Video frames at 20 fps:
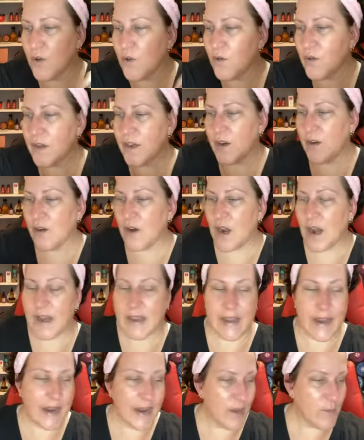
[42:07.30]
earlier,
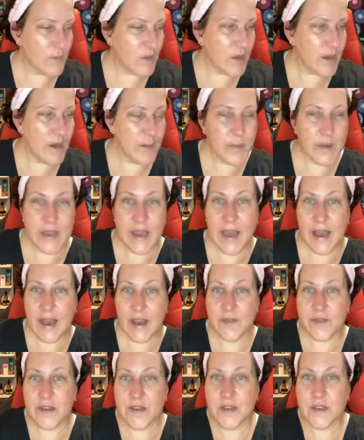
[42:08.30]
I am going to be
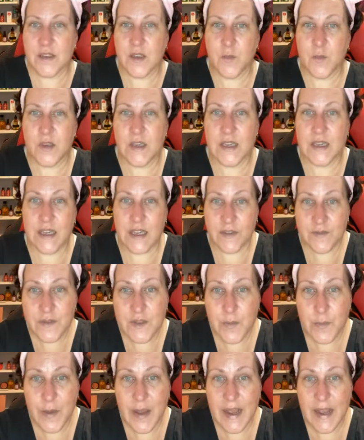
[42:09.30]
having some
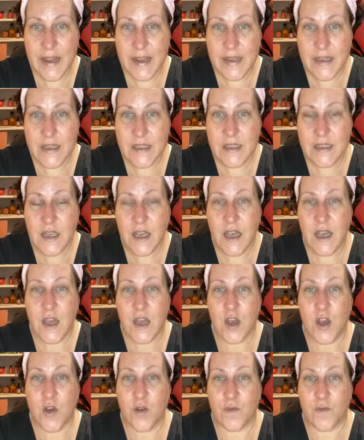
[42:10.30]
gift bags
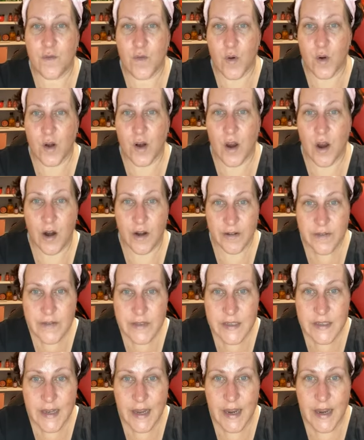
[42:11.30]
for
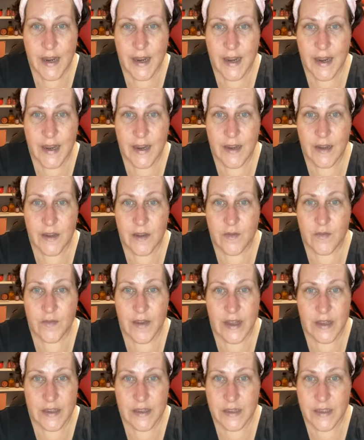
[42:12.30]
Heart Day,
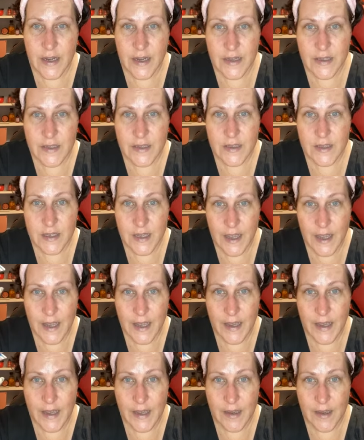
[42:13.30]
Valentine's
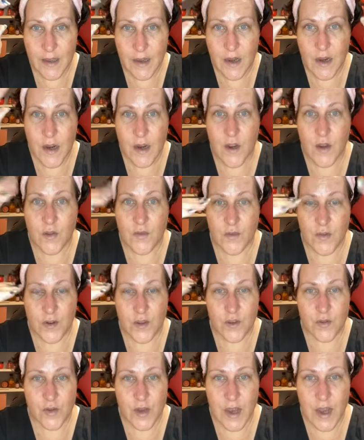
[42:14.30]
Day for
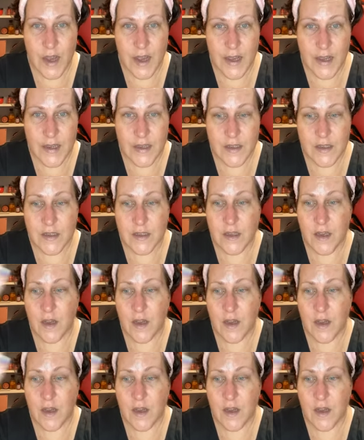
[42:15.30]
you guys